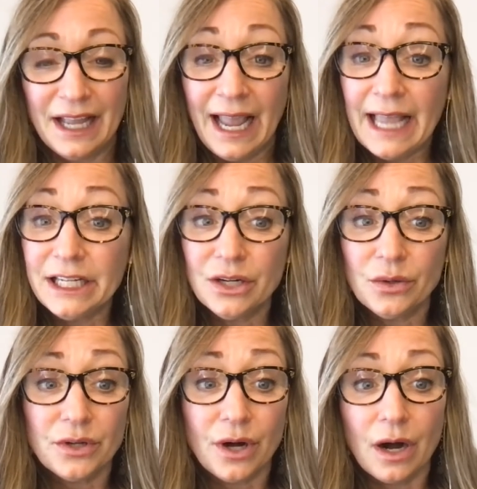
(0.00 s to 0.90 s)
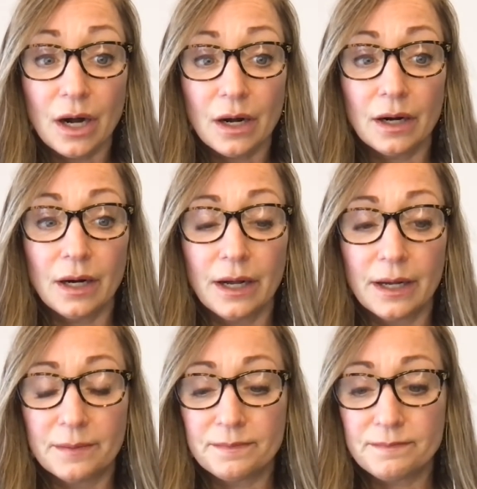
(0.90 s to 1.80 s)
And, there are
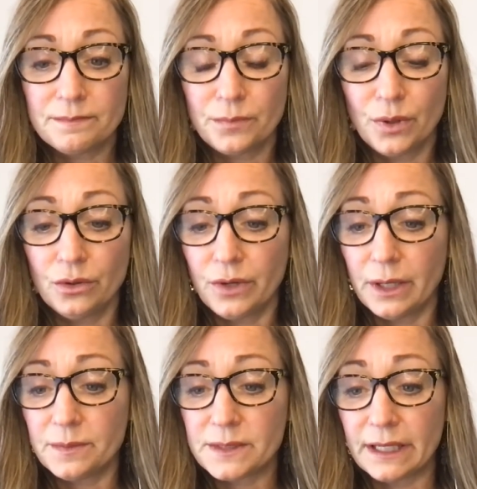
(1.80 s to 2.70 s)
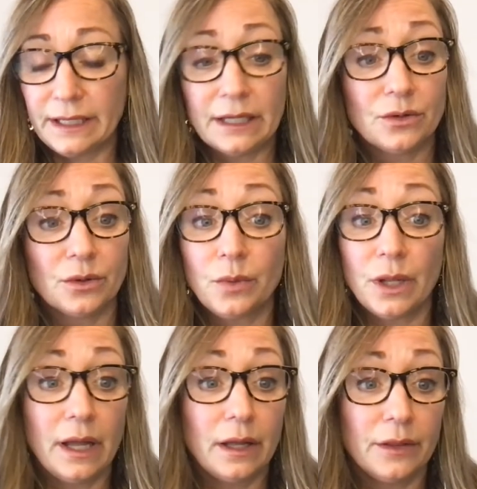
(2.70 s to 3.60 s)
programs like at
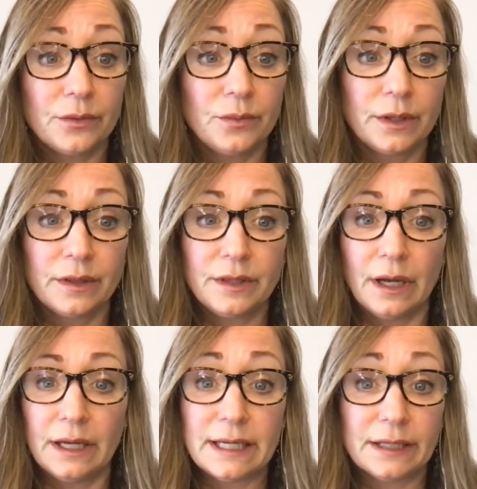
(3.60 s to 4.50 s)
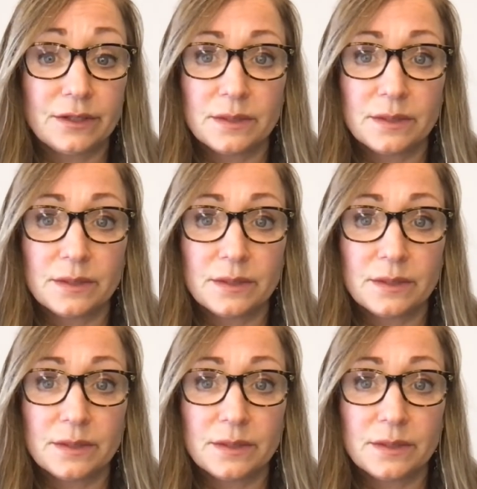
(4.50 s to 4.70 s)
Northwell Health with Dr.